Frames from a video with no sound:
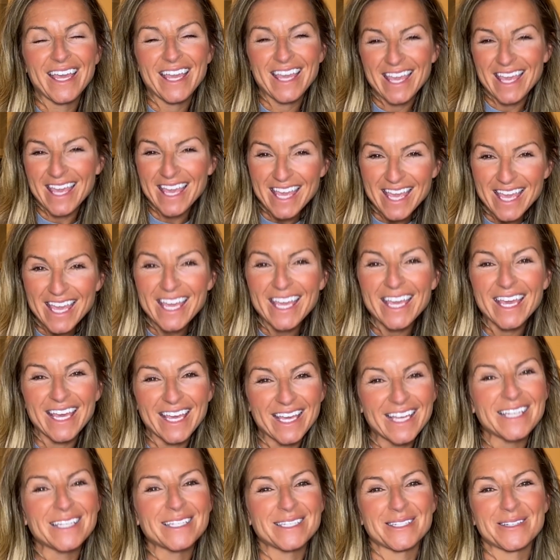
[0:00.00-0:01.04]
He
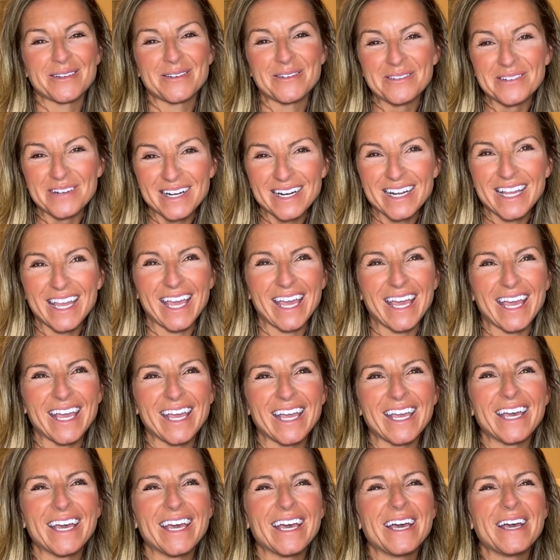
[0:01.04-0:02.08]
is
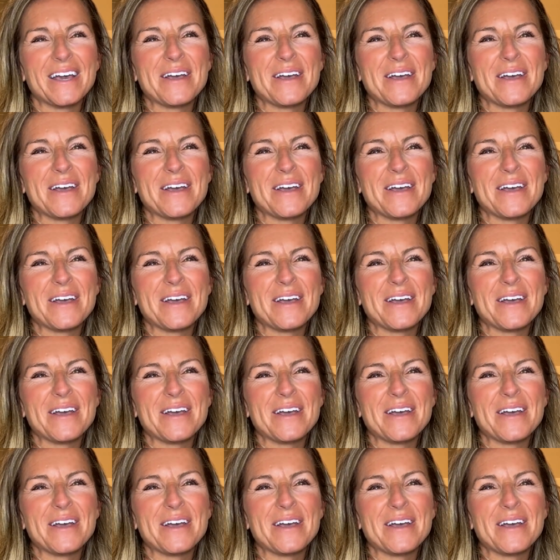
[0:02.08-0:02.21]
working.